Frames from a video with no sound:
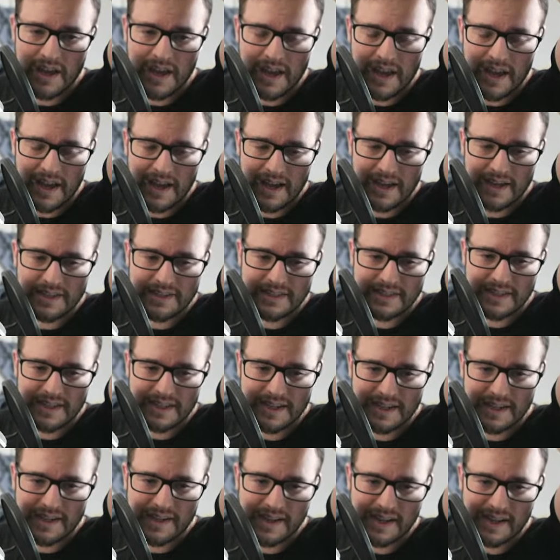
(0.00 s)
And
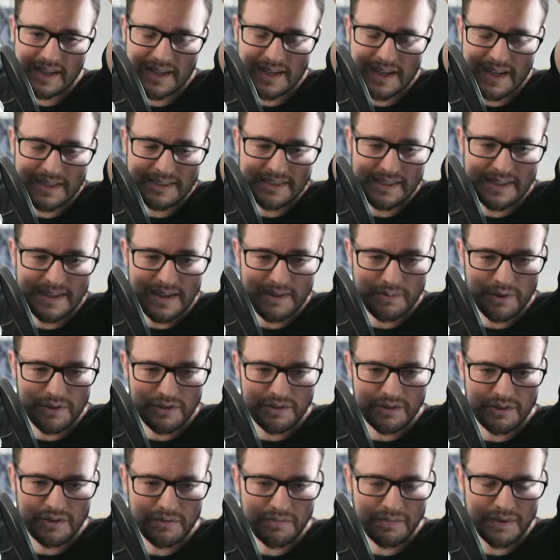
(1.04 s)
it has a demo, and
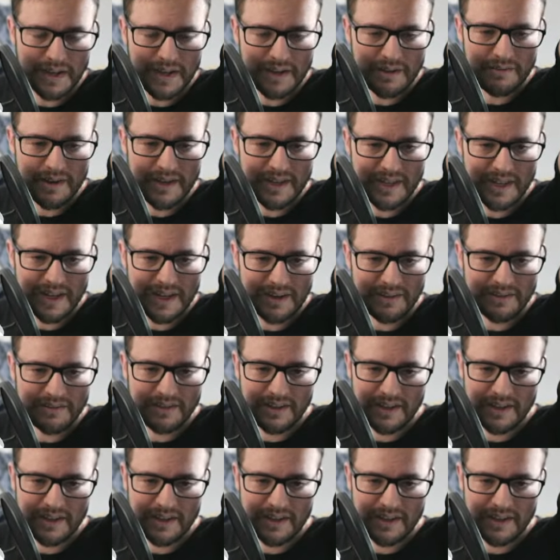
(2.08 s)
you can play it right now.